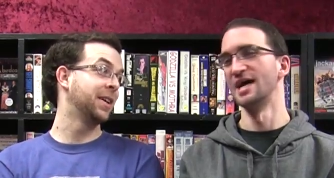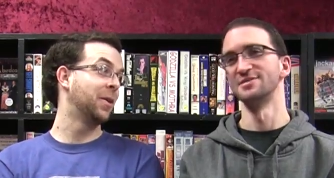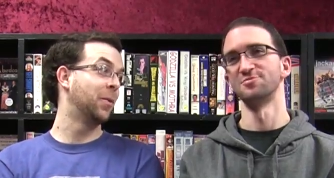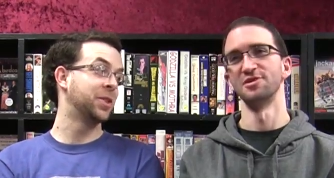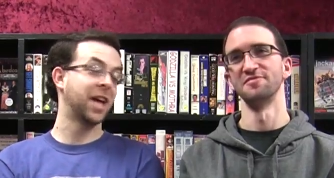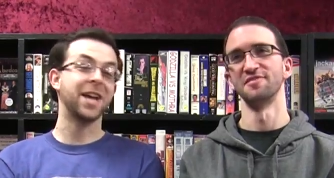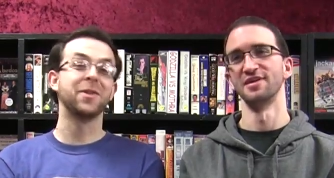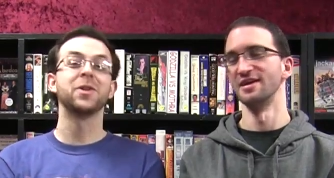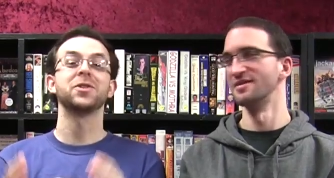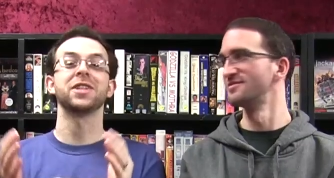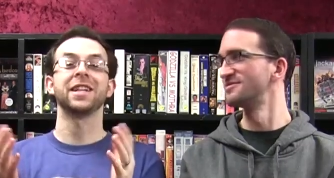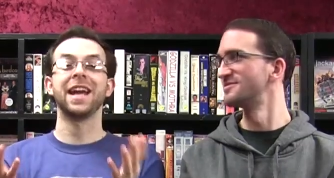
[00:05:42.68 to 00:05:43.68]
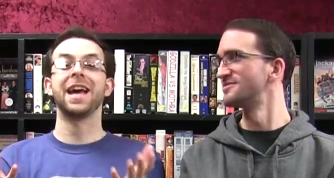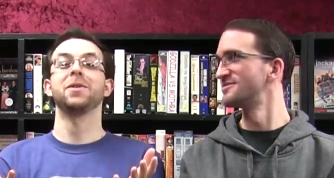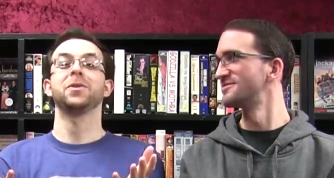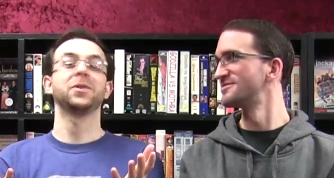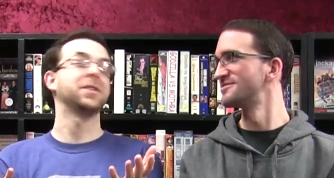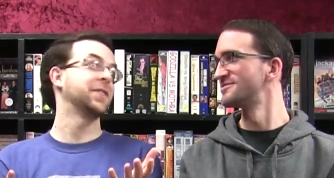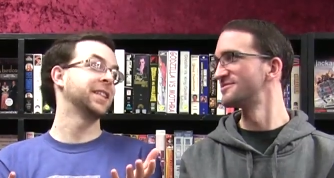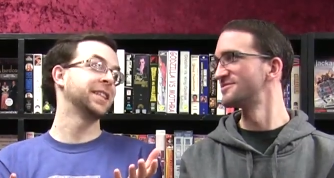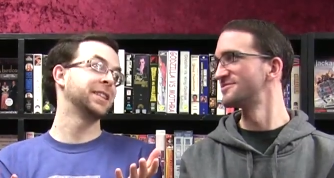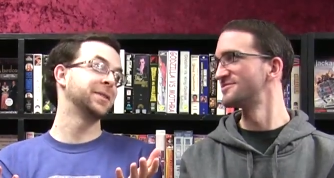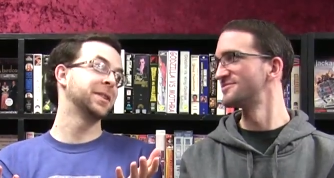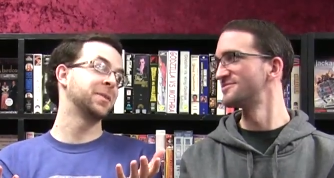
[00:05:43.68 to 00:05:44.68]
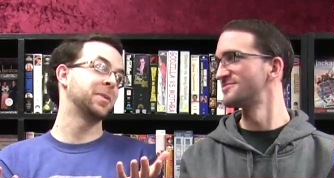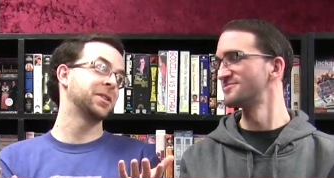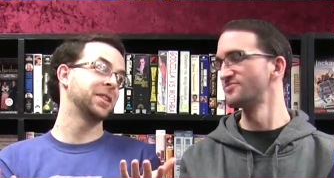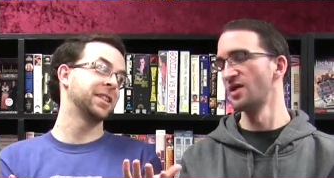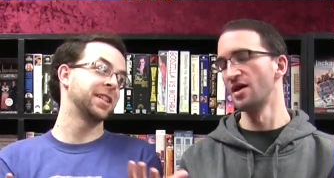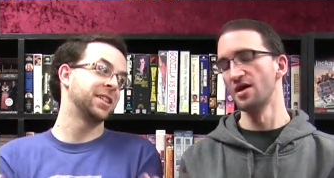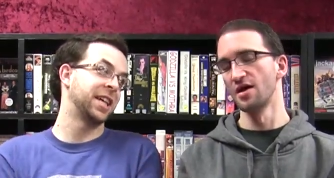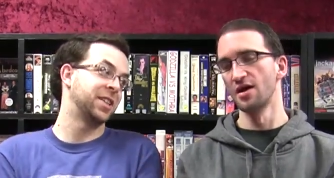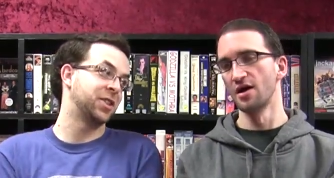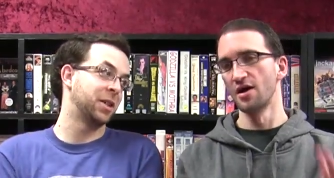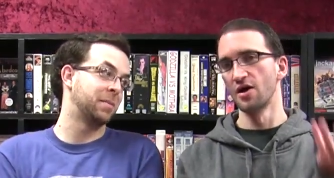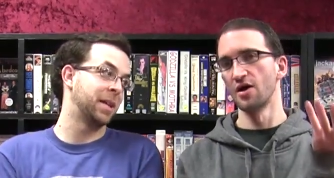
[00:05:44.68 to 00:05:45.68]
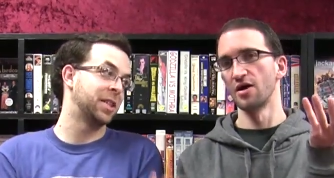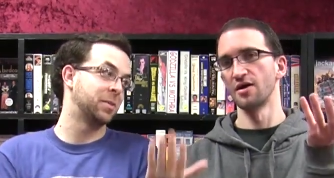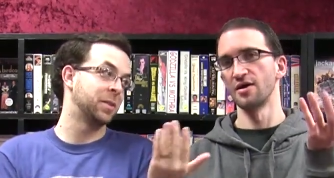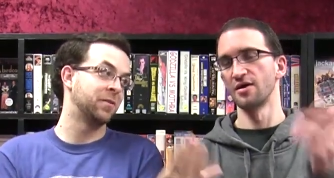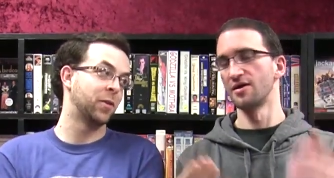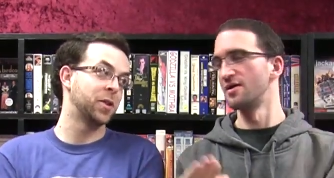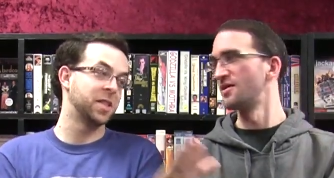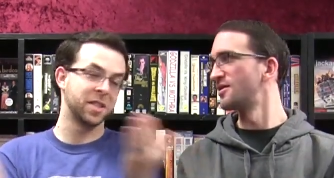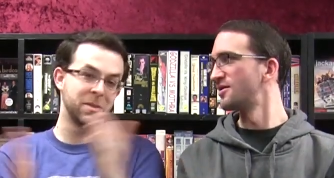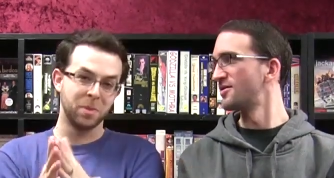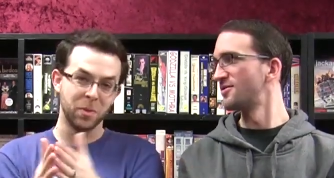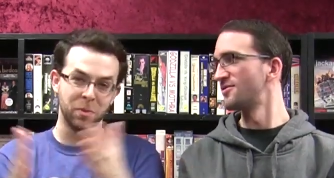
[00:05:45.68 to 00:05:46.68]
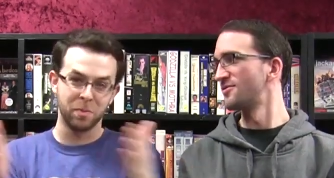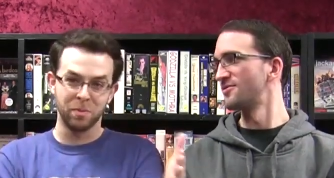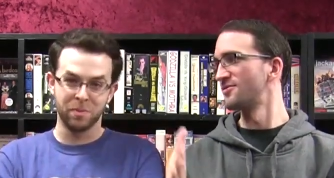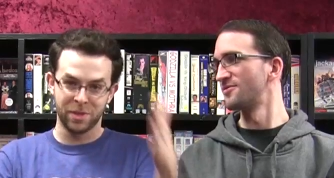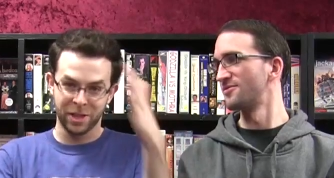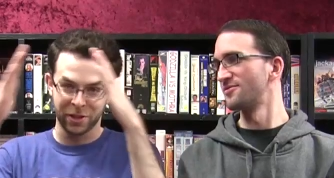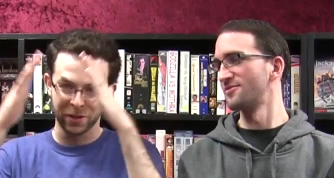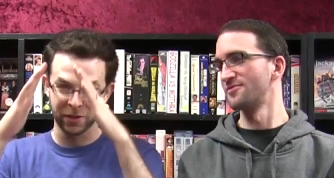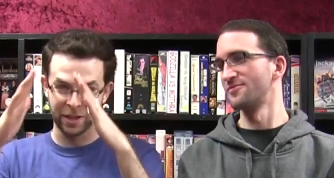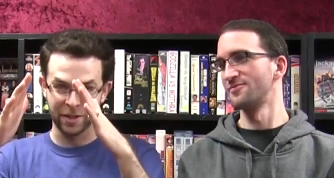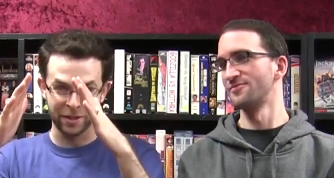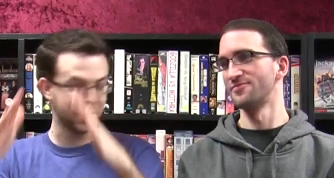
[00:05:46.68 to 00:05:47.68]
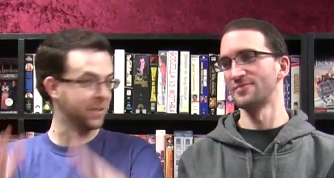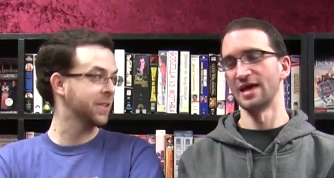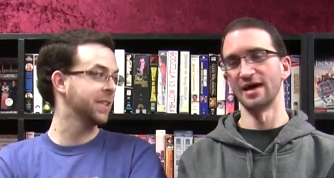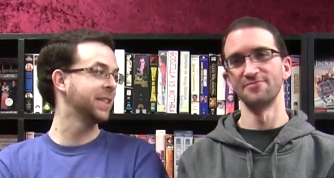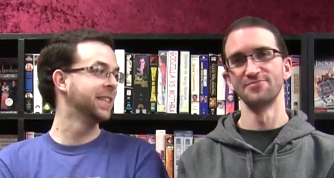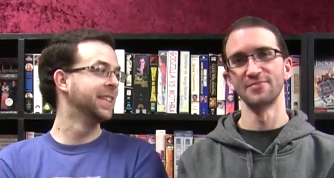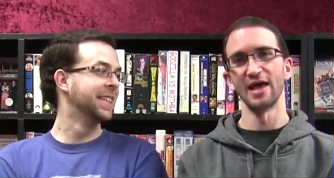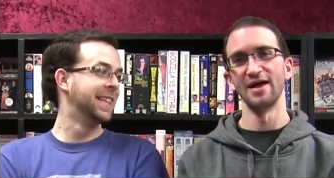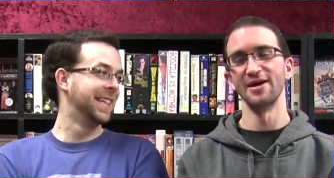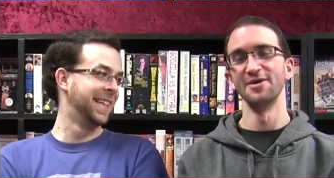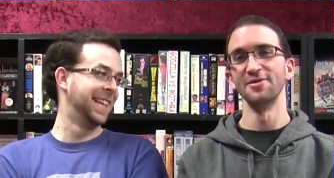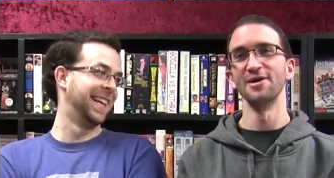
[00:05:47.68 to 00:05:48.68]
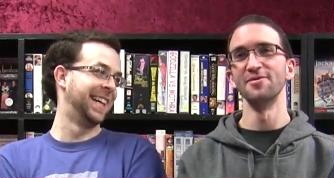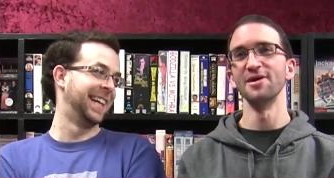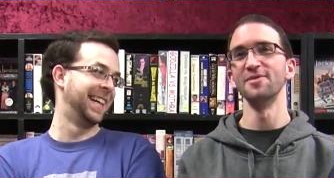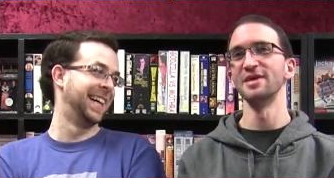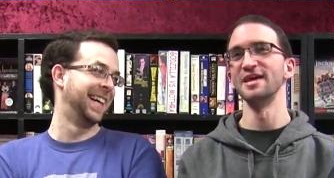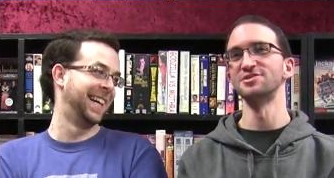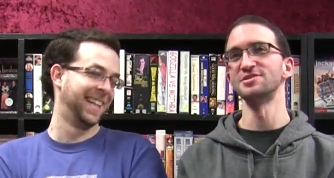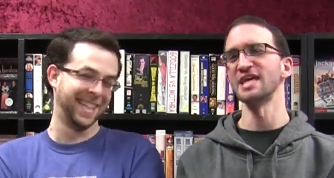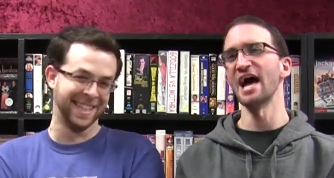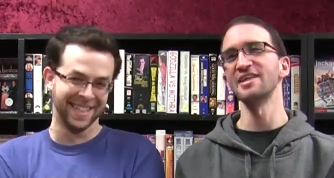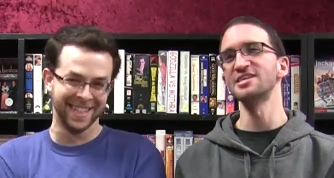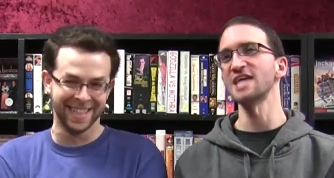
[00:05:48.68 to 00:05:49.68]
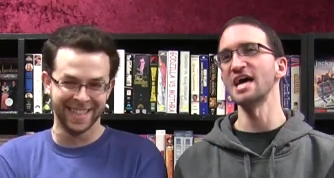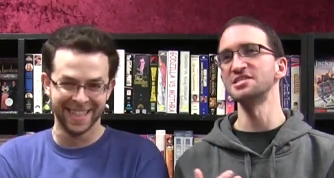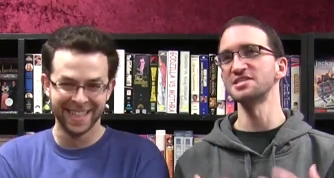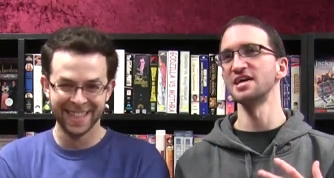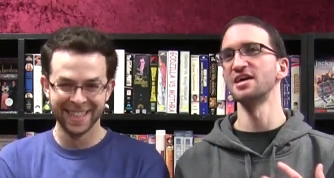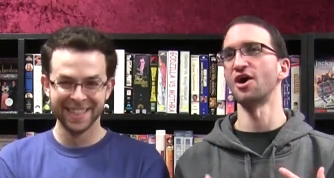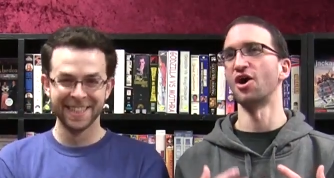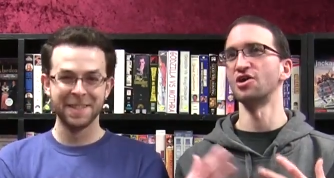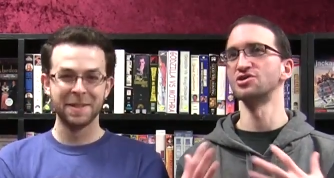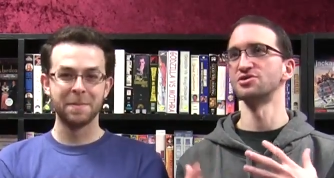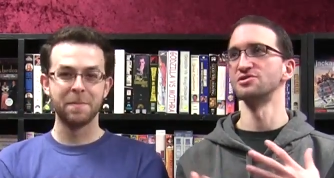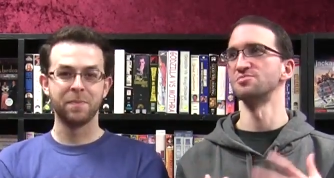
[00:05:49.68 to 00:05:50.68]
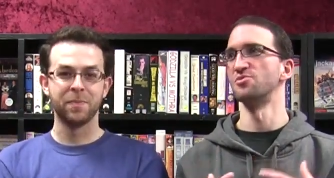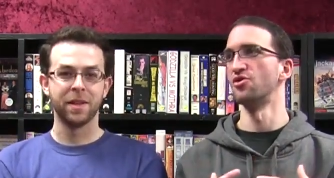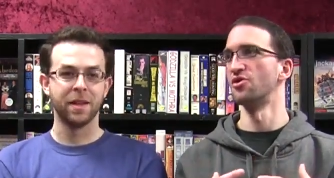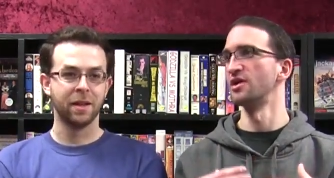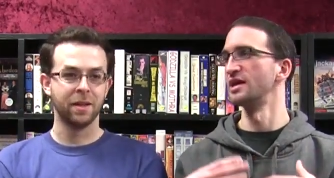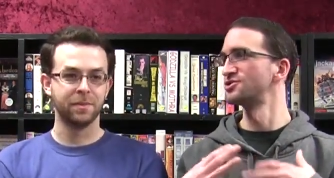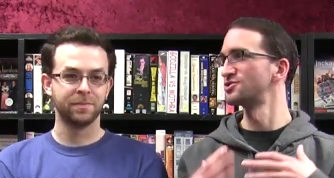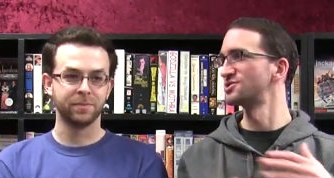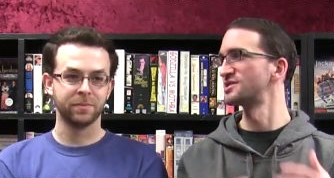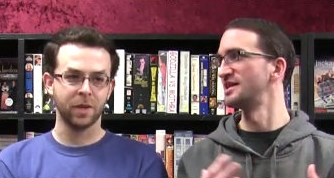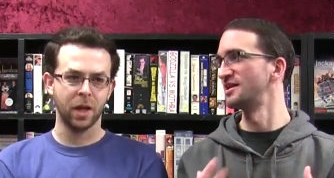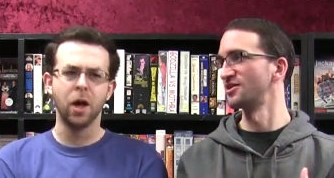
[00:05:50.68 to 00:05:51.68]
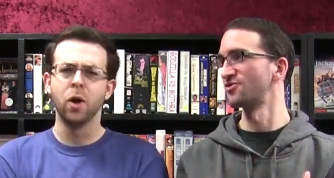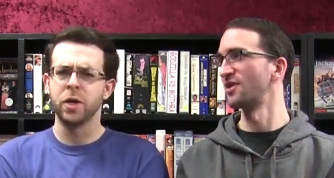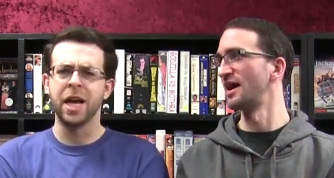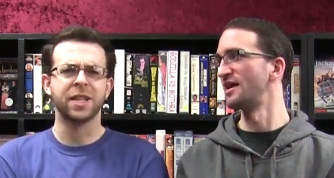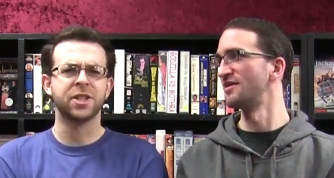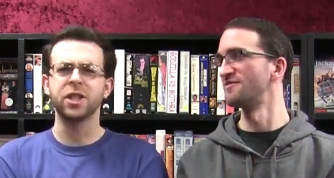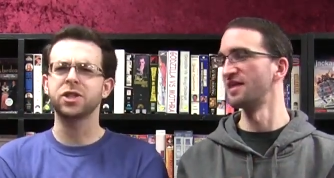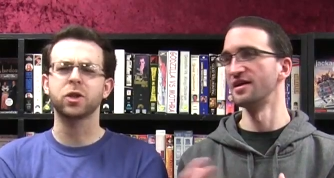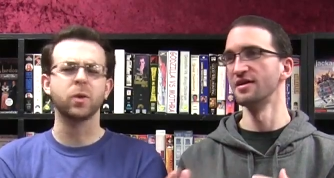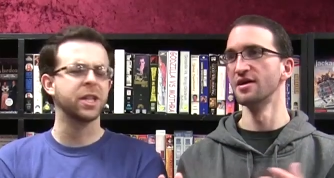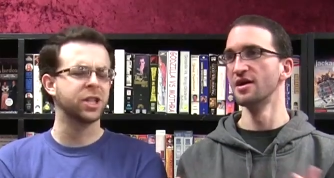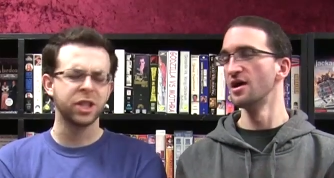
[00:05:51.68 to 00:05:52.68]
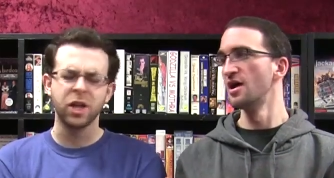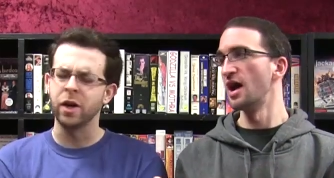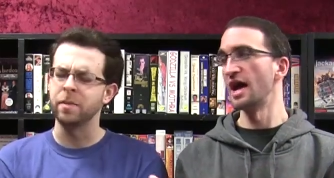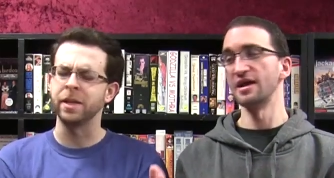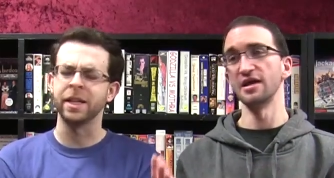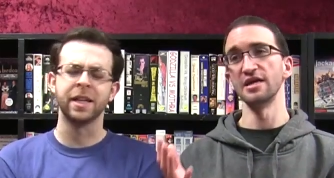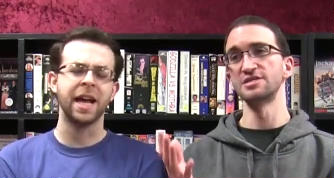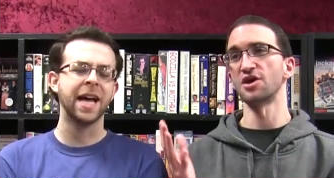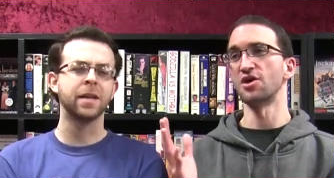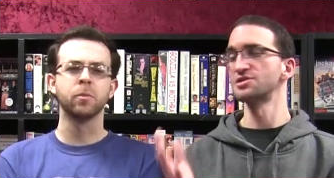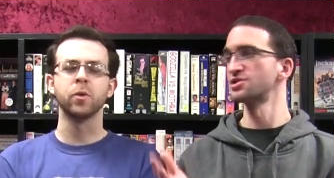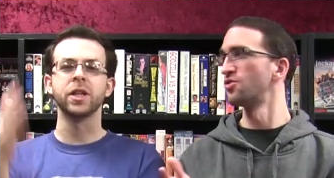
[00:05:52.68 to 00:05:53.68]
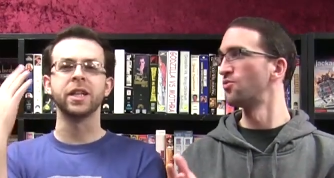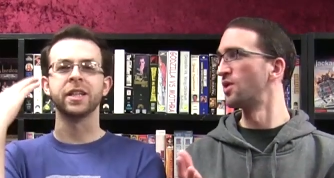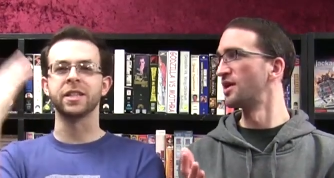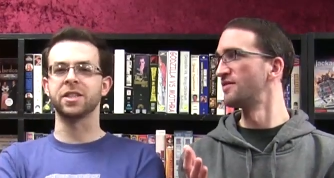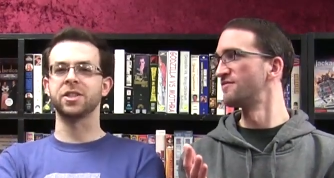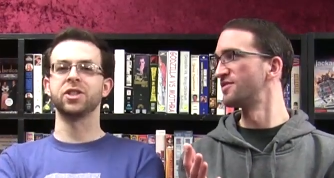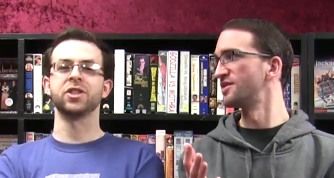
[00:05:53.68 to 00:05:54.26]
Speaker 1: That's which funny. I don't understand how they're even going to do it, especially since H. Jon Benjamin voices the both titular characters. Yeah,
Speaker 2: it'll, it'll, be interesting. I just I just think Archer is more interesting and oh, creative. yeah, it's such a great show. I mean, it's Adam also Reed one of